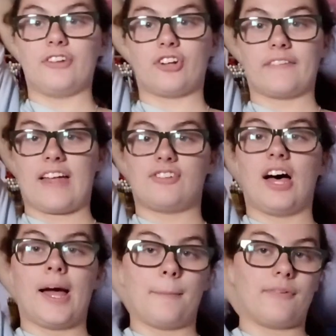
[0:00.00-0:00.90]
During that
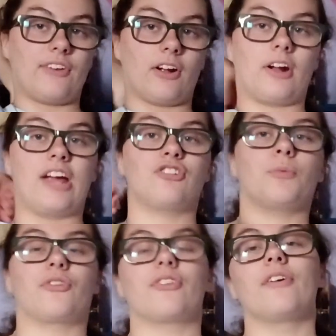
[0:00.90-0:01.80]
time, segregation
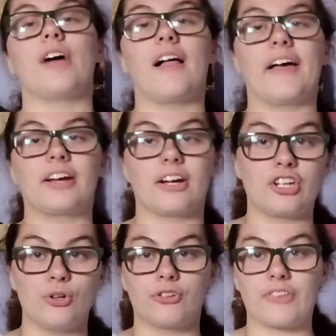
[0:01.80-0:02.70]
was still like a
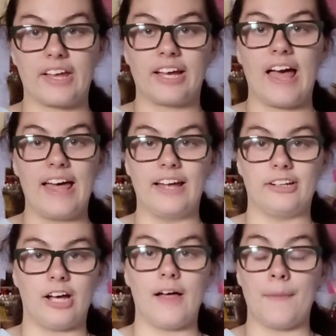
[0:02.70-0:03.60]
huge thing
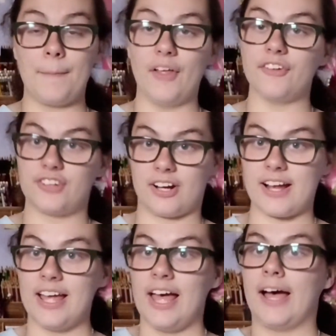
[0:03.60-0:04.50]
in the
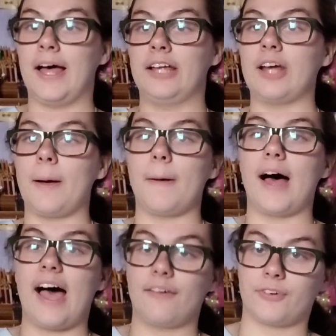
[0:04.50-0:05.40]
military, and
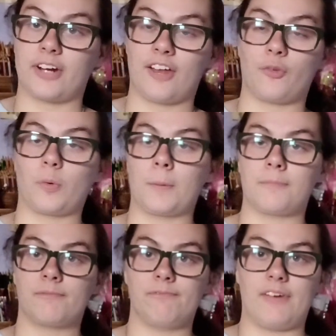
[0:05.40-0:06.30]
Africans were
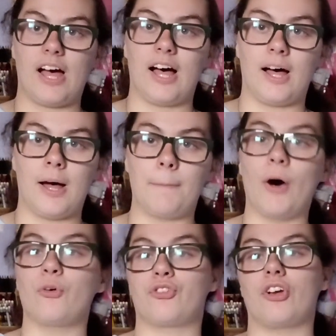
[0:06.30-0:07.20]

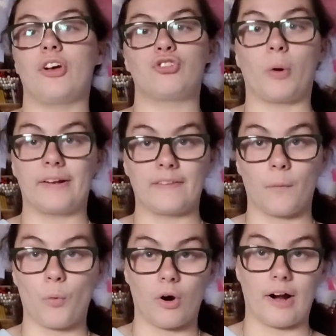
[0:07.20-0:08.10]
opposed to joining the
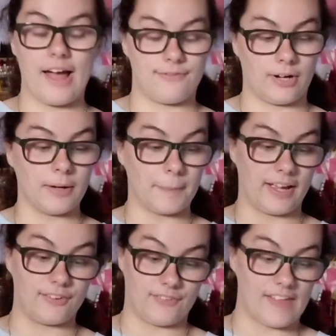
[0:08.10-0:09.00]
war effort
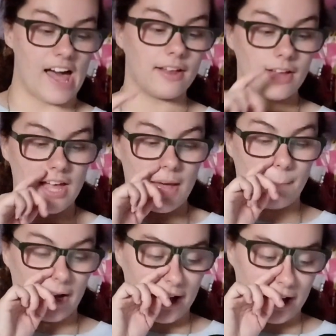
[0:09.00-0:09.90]
because of that.
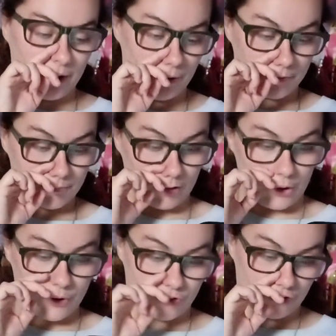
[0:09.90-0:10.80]
But
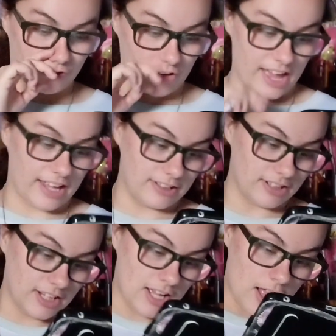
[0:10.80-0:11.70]
Lewis said,
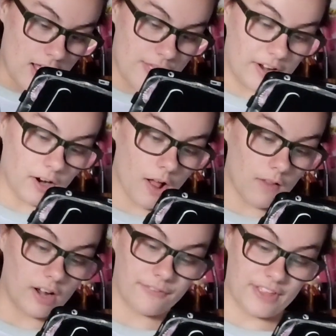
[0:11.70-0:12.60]
"There are a
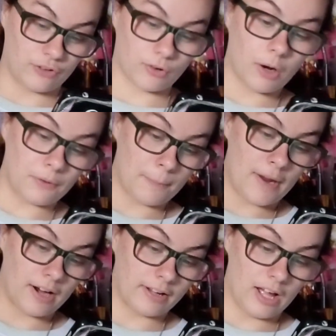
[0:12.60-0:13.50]
lot of things wrong with
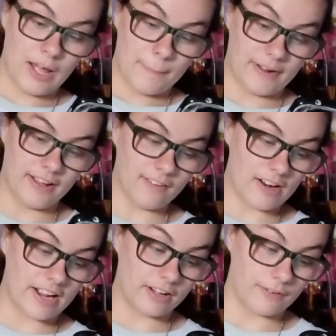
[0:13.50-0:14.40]
America, but Hitler
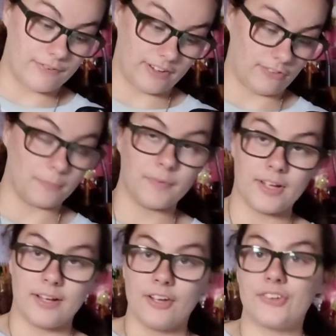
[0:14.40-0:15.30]
ain't gonna fix them."
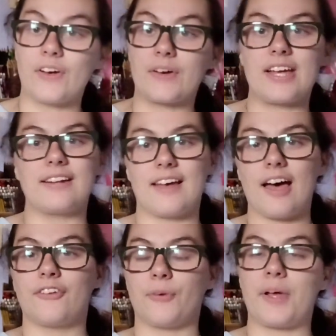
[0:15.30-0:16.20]
So he
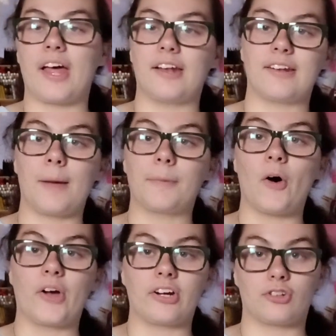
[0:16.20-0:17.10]
ended up
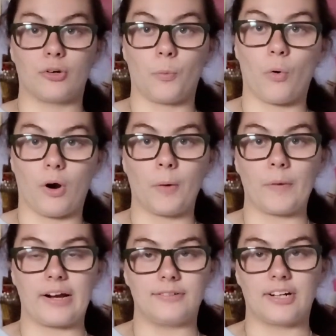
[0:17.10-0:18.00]
going to war or
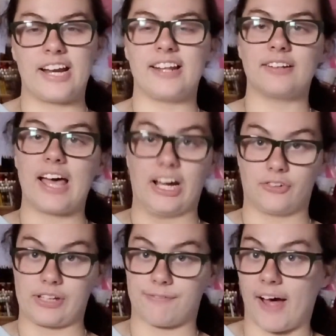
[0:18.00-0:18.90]
whatever. He didn't
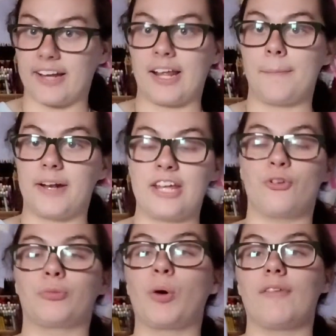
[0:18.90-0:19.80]
actually fight anybody. He
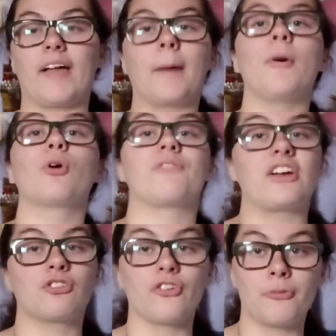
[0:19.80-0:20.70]
was more of like a
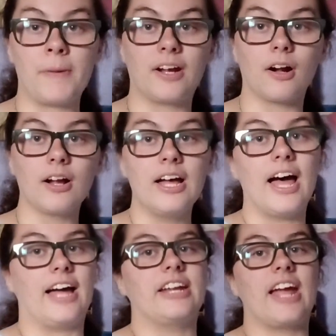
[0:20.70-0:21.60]
motivational speaker,
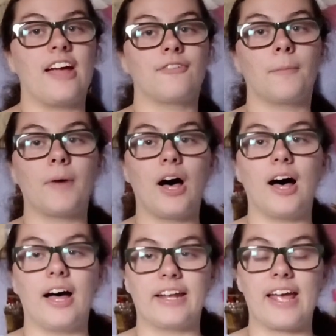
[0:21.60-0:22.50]
and he
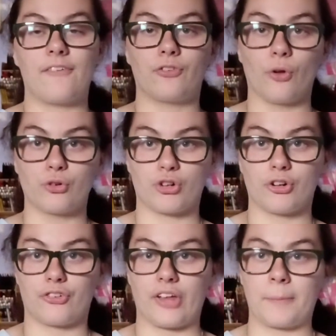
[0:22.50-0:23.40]
gave
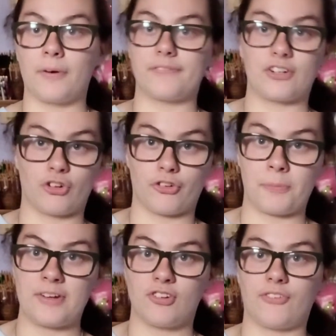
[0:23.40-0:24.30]
soldiers like motivational
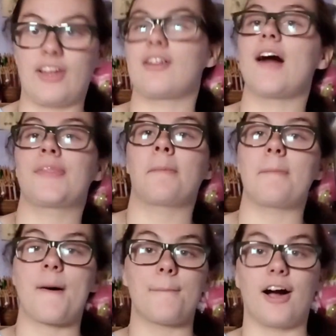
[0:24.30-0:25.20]
speeches and taught them
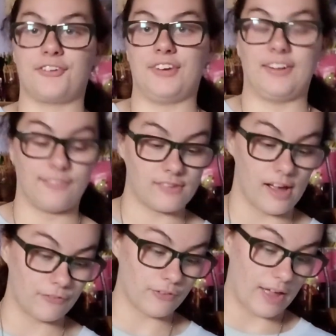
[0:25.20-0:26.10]
about boxing and
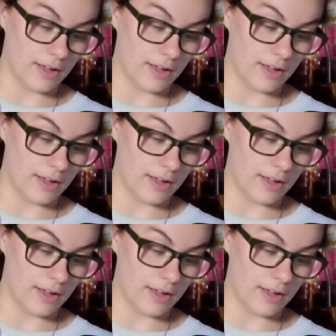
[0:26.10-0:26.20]
stuff. So